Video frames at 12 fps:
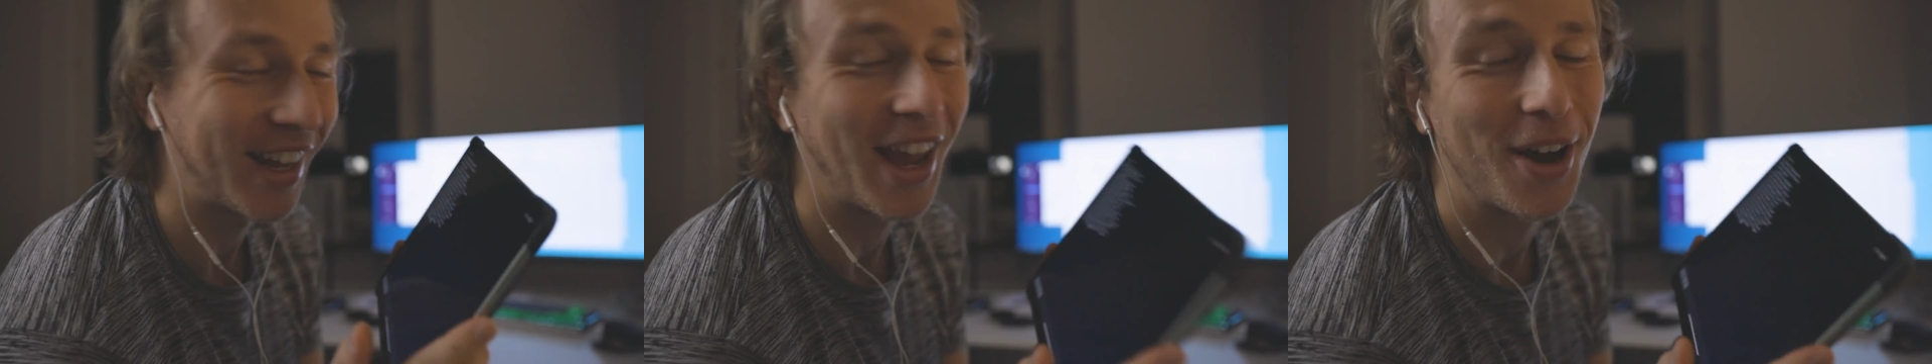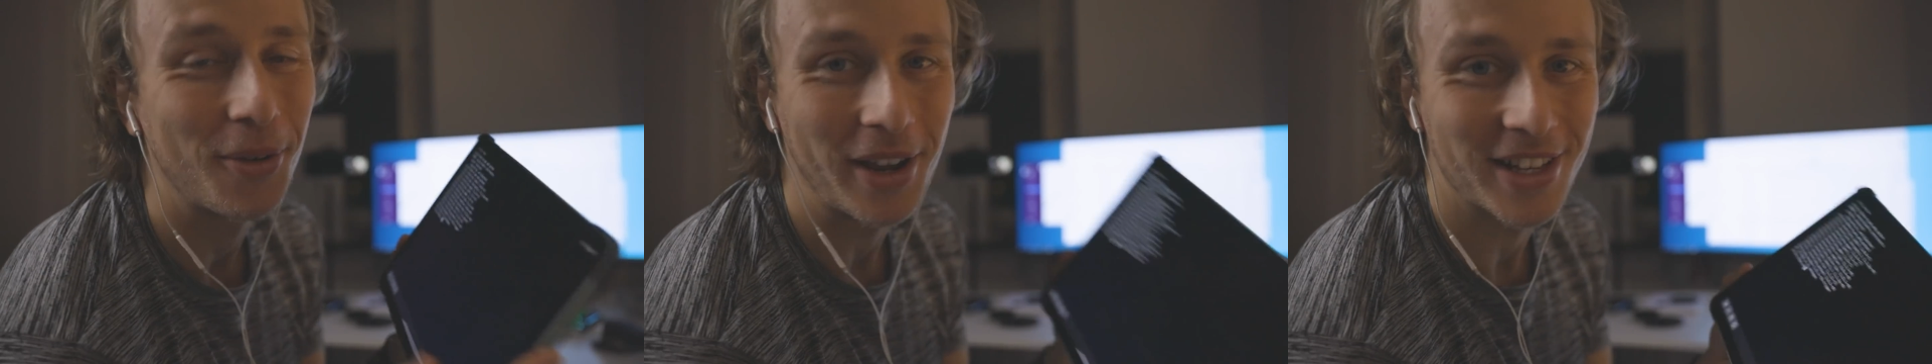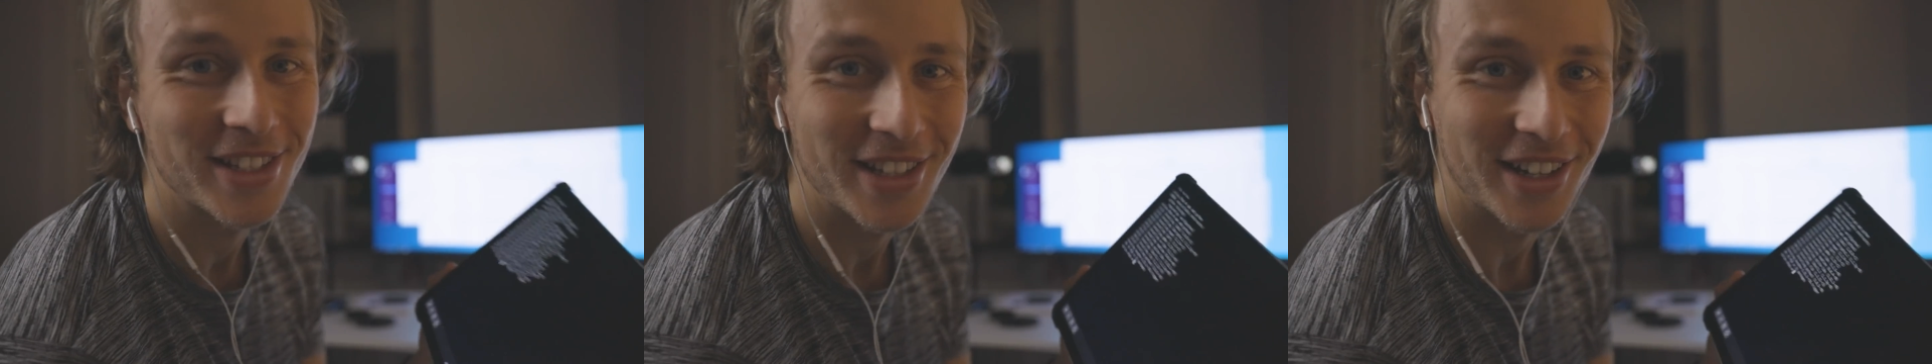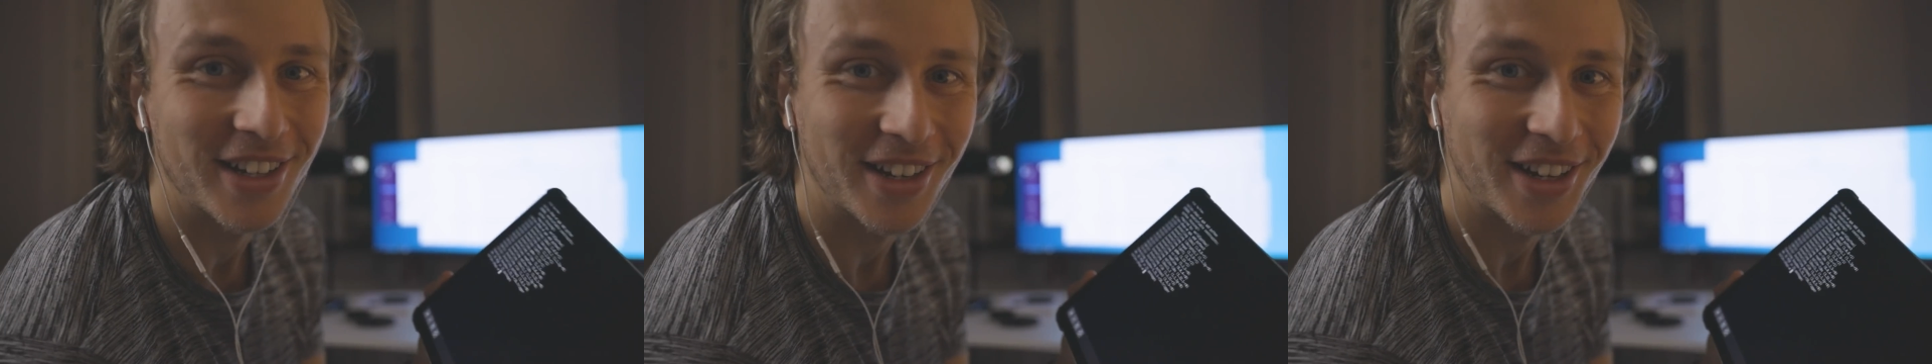like how
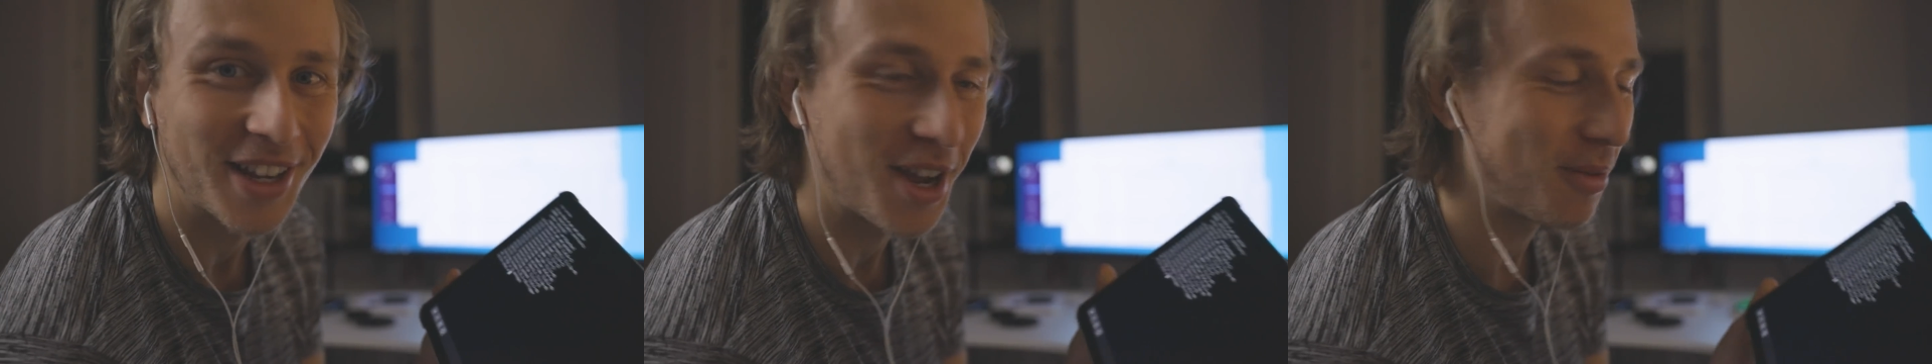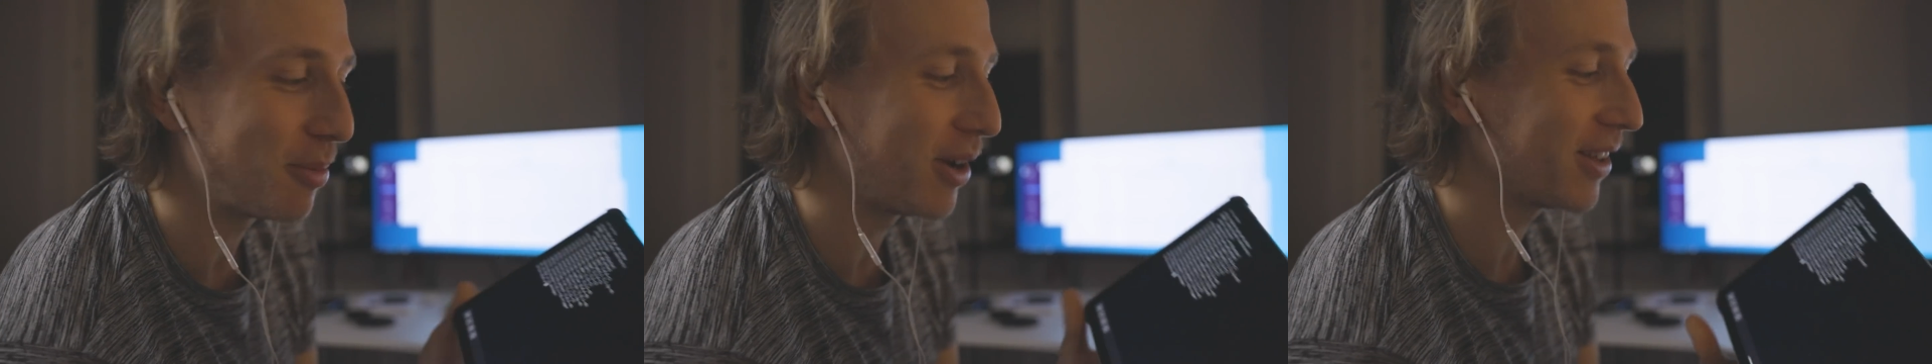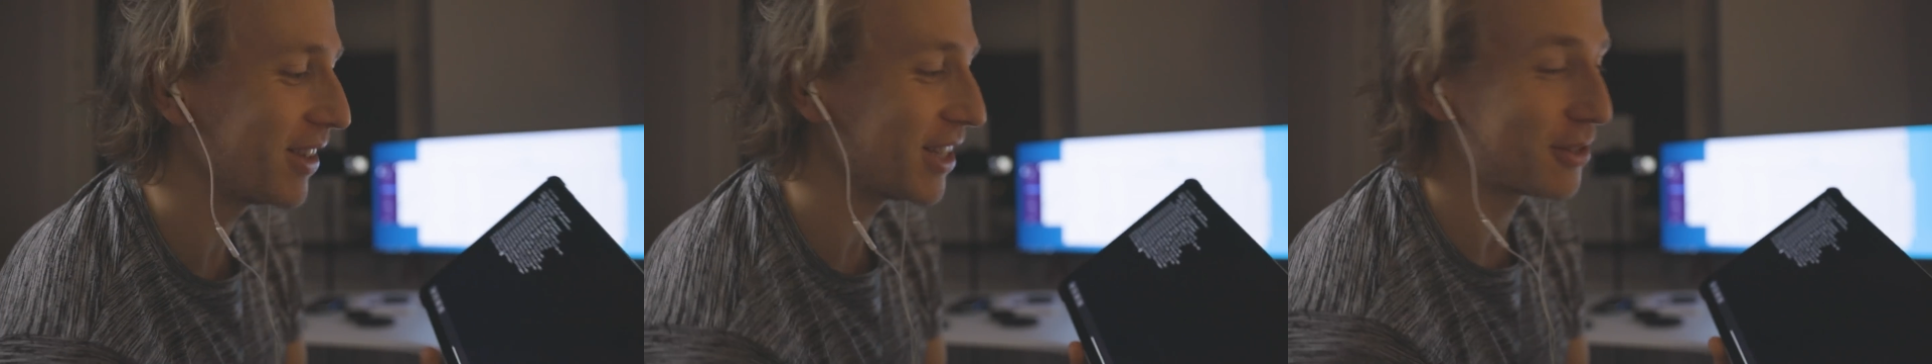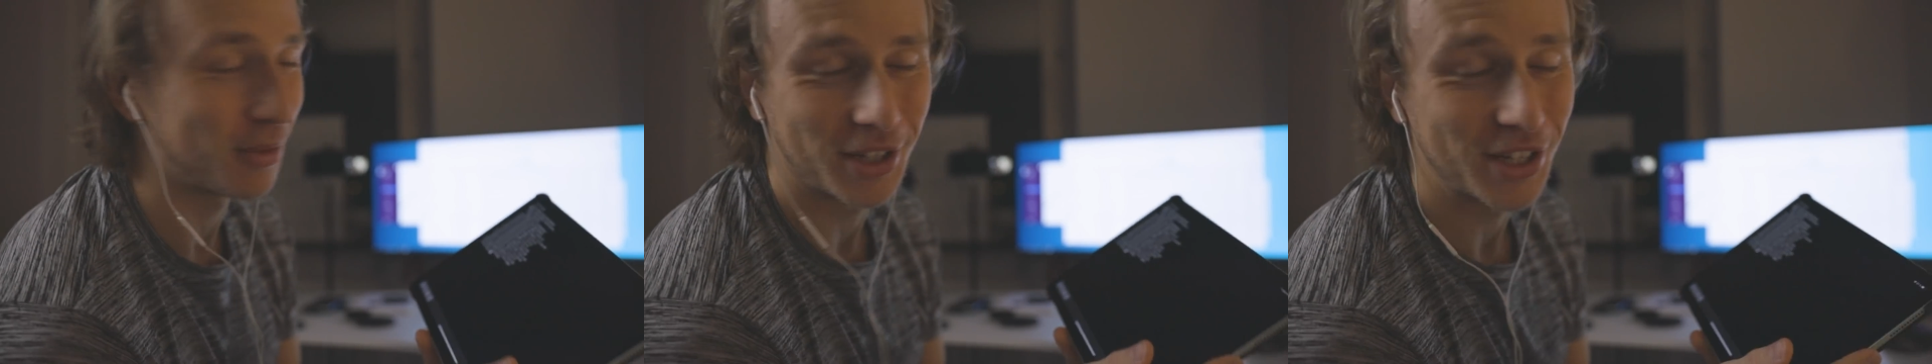excited I am about
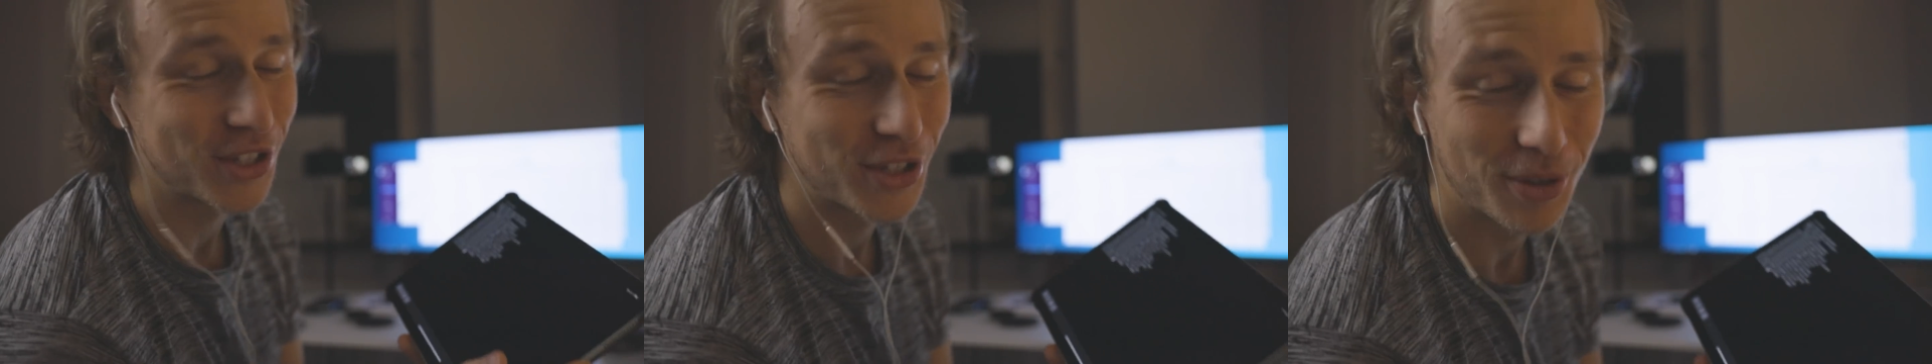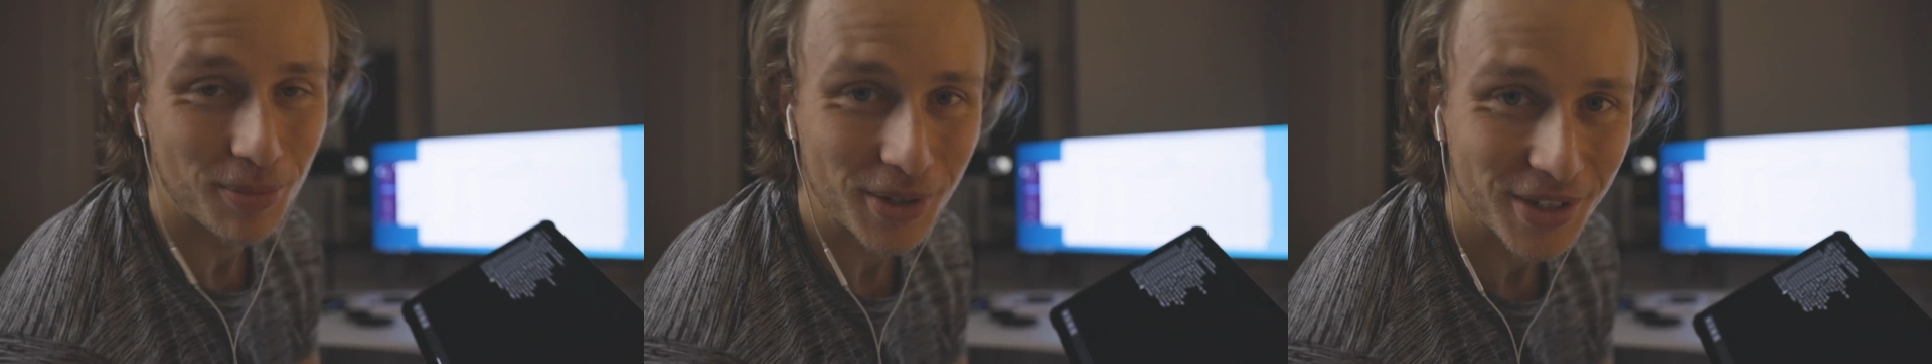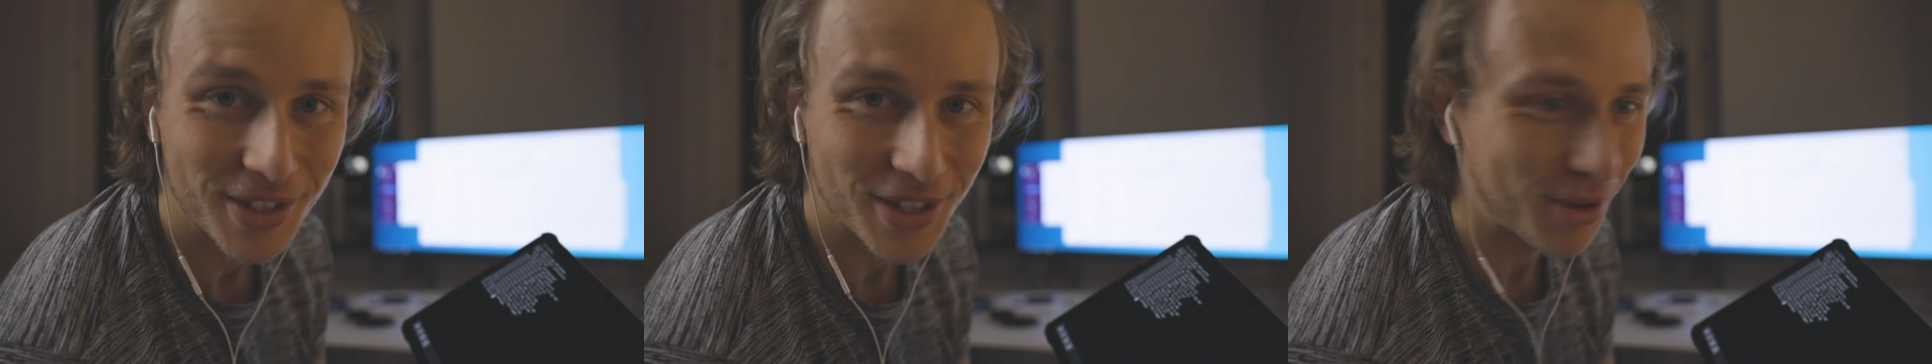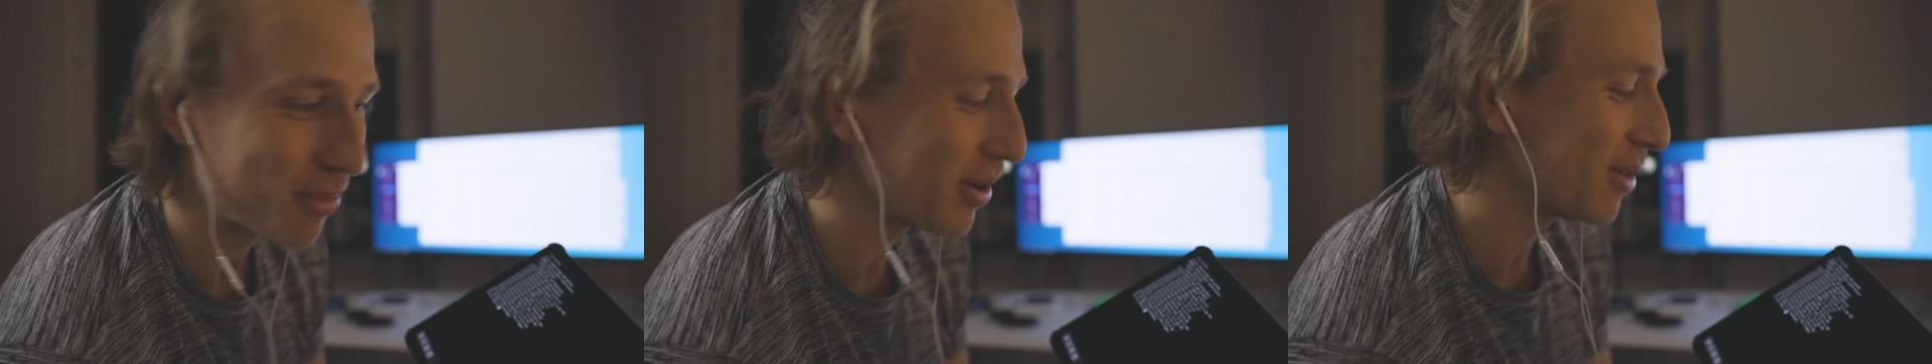this, which is super
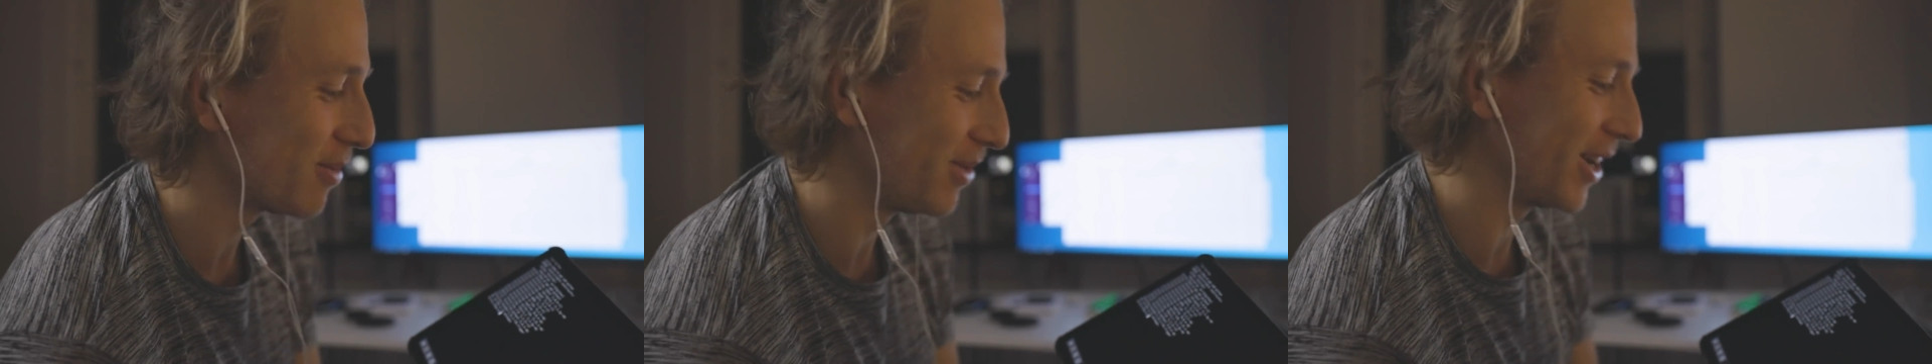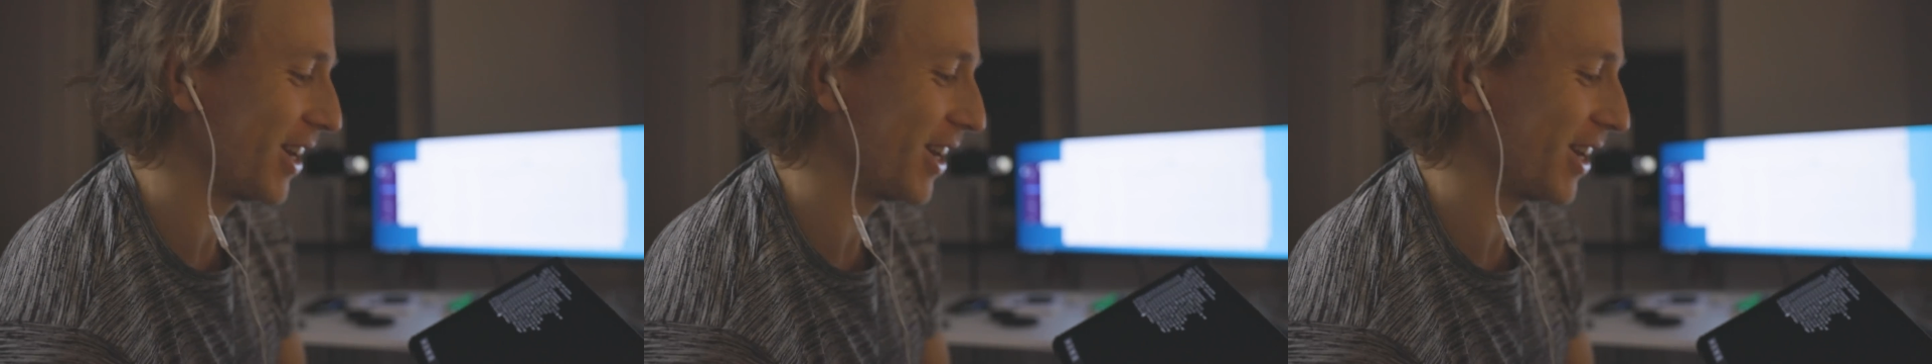stupid,